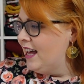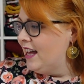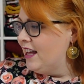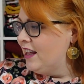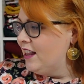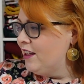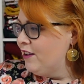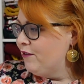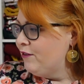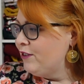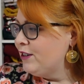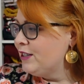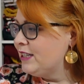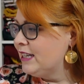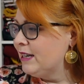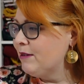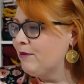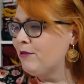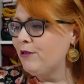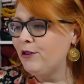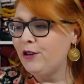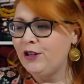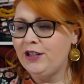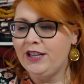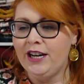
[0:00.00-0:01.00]
First thing I'm
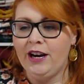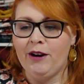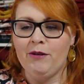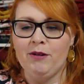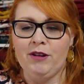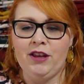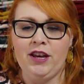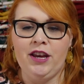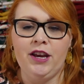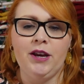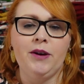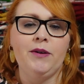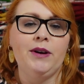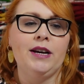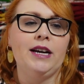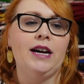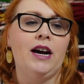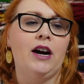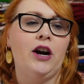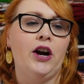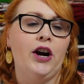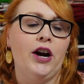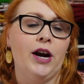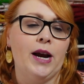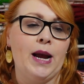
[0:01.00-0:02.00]
going to share with you
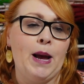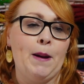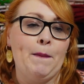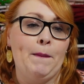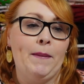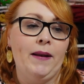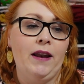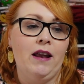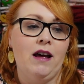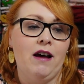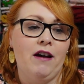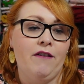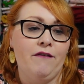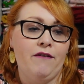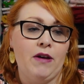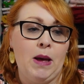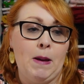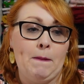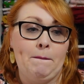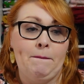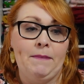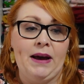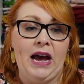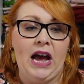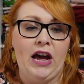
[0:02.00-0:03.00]
are a couple of
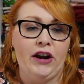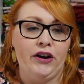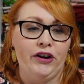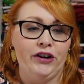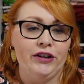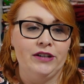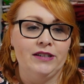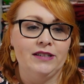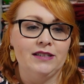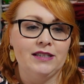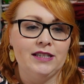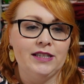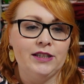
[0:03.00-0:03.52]
patterns.